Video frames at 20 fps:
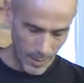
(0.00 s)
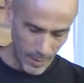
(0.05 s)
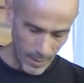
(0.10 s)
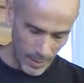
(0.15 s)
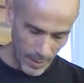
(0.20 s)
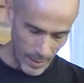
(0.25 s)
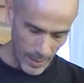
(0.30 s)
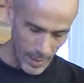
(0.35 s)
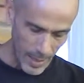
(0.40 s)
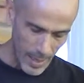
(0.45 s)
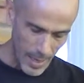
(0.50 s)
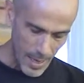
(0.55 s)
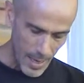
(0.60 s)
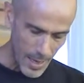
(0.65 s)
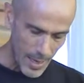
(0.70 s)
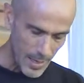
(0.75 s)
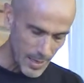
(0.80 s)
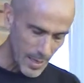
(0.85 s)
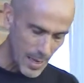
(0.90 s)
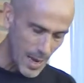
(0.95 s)

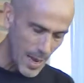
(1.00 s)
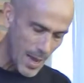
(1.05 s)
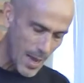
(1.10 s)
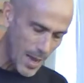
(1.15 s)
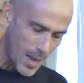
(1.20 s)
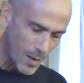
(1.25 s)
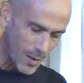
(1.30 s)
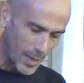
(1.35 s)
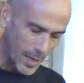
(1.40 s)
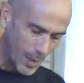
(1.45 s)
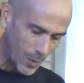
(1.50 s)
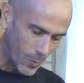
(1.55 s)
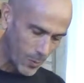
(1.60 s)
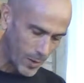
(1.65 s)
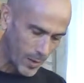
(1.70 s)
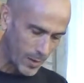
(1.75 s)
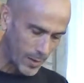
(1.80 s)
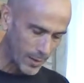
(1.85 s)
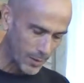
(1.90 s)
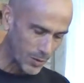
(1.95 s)
And now I
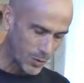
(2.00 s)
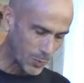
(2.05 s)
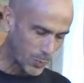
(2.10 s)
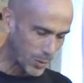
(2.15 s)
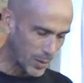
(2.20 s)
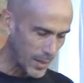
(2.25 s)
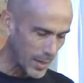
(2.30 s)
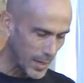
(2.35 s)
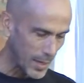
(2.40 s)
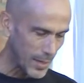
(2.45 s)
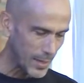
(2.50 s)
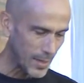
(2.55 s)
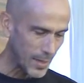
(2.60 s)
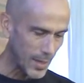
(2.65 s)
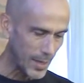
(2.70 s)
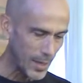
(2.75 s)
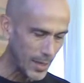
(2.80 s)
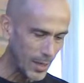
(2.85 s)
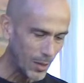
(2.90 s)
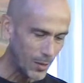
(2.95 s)
will explain
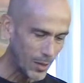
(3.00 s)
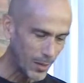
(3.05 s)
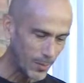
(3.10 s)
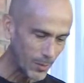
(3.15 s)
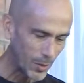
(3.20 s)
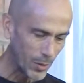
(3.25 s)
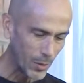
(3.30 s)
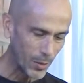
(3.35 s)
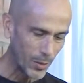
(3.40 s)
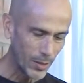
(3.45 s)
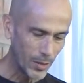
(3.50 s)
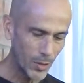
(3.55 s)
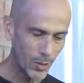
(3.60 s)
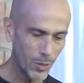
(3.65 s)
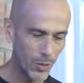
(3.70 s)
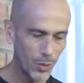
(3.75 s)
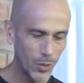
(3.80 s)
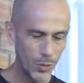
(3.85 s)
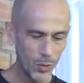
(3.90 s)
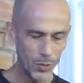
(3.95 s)
how I'm going to
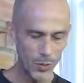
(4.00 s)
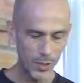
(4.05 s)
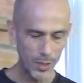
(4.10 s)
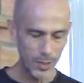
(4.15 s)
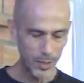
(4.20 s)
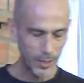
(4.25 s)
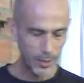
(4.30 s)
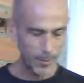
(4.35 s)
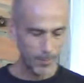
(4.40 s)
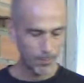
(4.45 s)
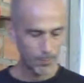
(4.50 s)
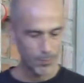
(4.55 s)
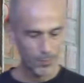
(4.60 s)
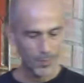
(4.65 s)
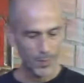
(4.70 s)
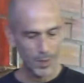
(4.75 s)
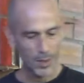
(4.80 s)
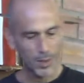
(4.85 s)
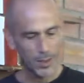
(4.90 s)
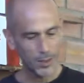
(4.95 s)
use it
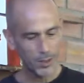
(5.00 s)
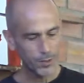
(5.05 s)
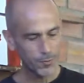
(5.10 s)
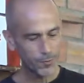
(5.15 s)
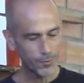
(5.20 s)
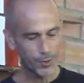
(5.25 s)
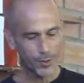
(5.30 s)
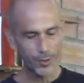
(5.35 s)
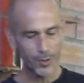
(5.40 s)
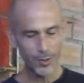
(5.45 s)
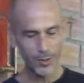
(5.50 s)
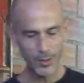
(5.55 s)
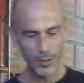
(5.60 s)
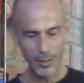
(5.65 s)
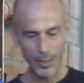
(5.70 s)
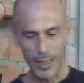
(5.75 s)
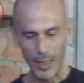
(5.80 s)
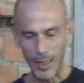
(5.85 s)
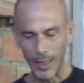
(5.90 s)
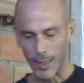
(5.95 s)
this first
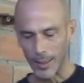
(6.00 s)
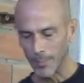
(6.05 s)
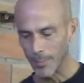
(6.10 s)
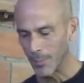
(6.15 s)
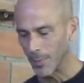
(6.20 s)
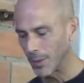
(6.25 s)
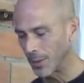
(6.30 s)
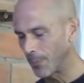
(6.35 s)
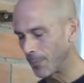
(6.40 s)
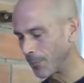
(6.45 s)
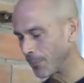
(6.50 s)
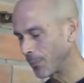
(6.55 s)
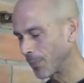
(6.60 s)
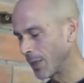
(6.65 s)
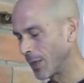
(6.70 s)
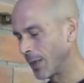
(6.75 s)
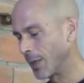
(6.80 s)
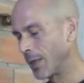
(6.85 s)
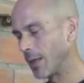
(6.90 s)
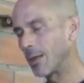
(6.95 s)
time.
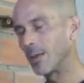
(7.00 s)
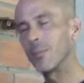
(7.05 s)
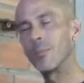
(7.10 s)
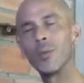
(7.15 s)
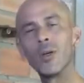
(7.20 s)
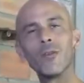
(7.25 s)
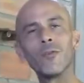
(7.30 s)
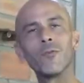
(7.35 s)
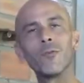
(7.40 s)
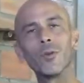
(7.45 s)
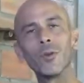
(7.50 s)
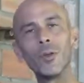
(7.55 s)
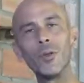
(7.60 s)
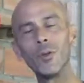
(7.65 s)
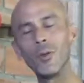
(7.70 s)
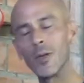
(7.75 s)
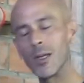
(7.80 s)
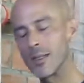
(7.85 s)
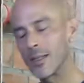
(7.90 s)
But for you, as I